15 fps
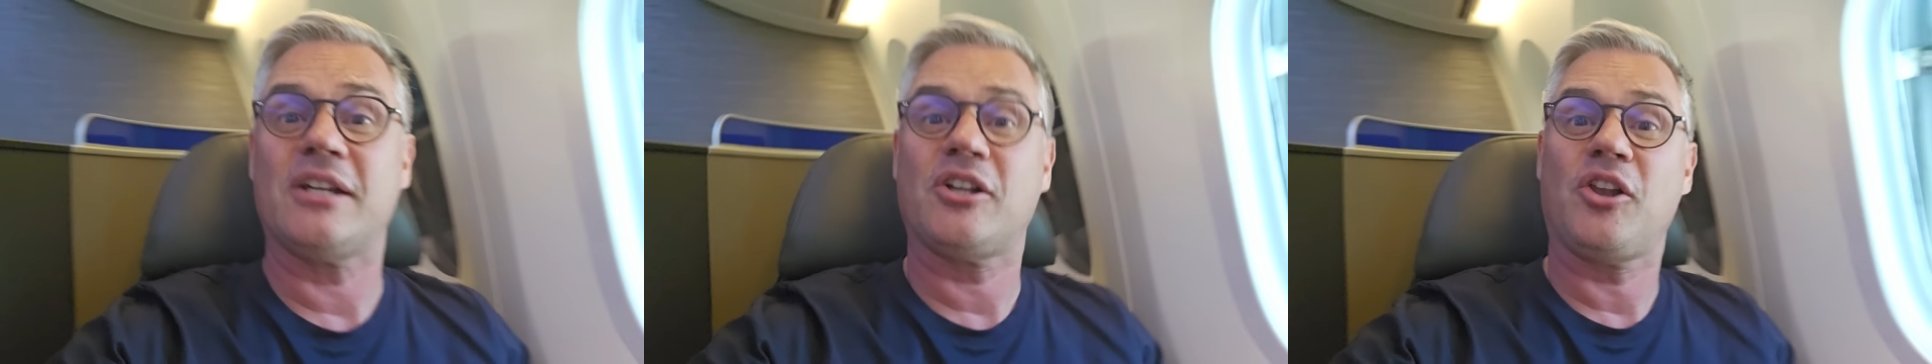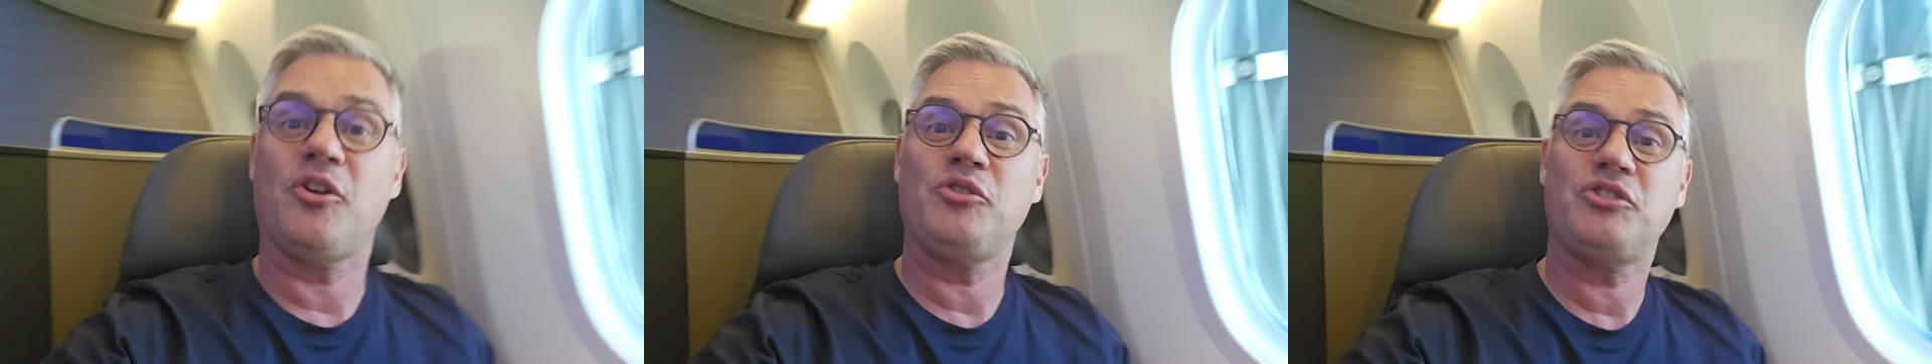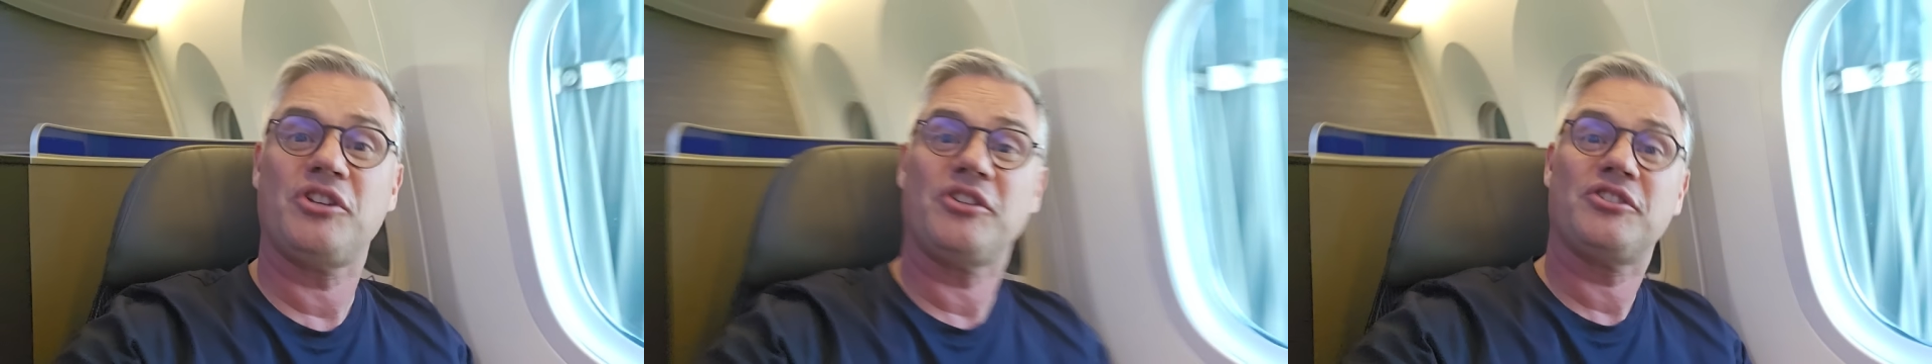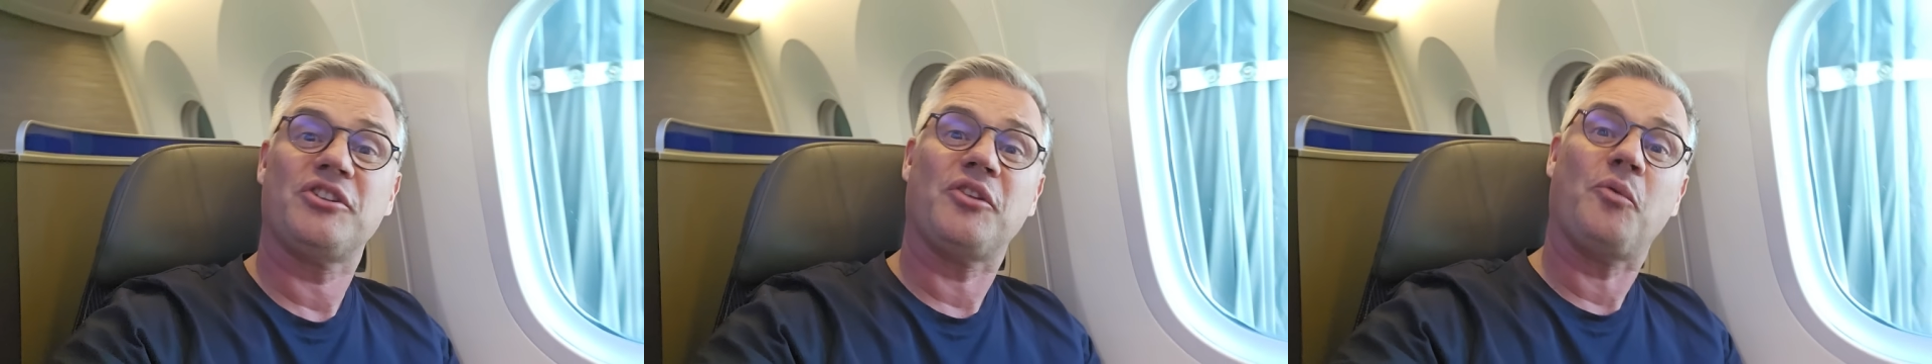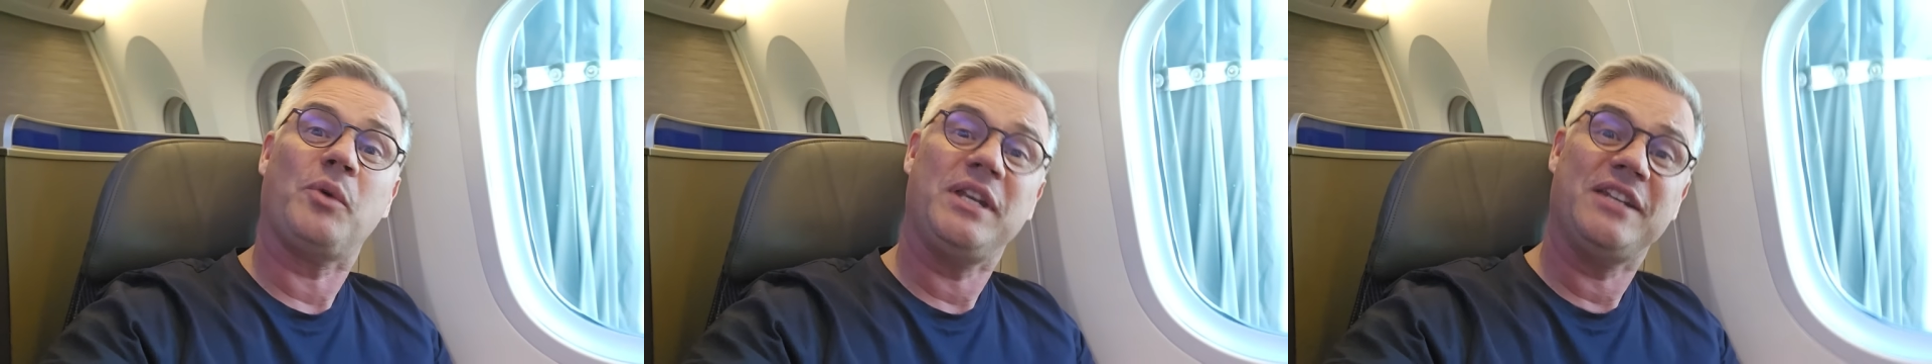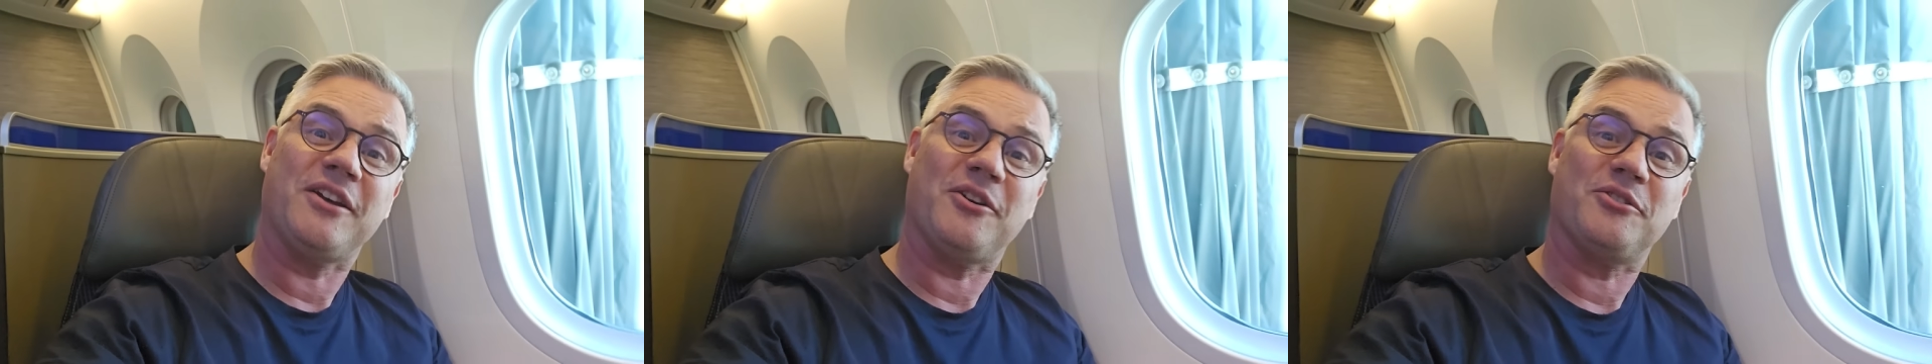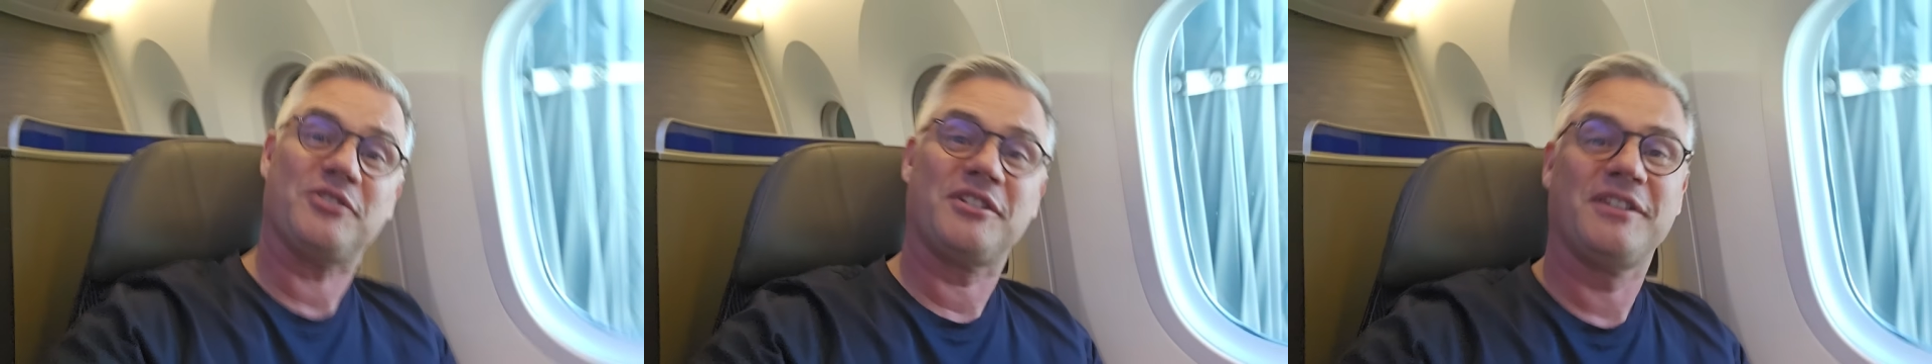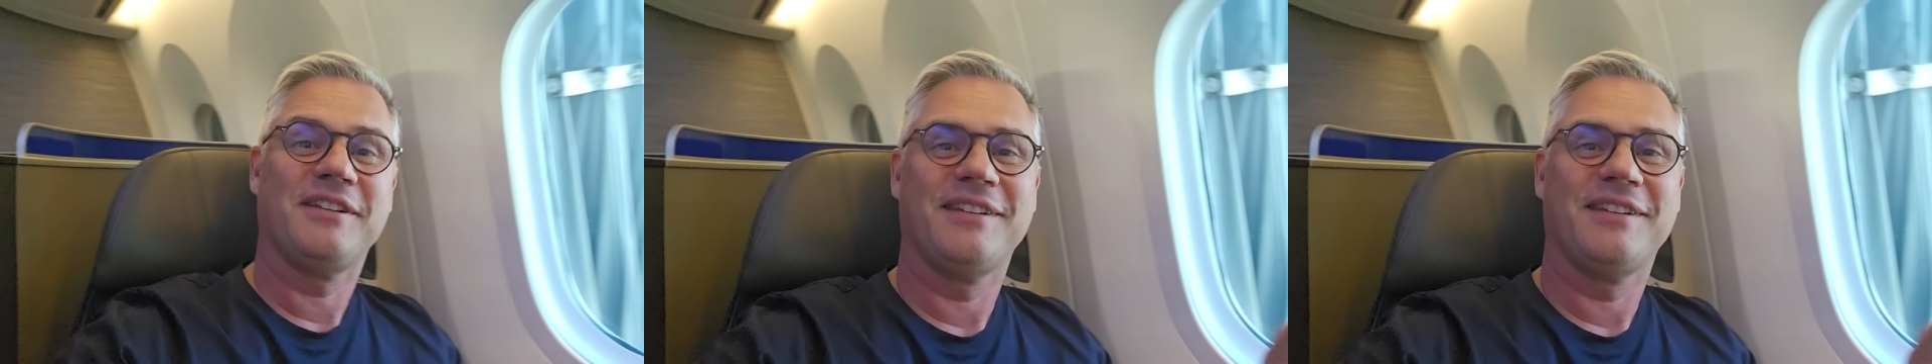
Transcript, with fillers: closer to the windows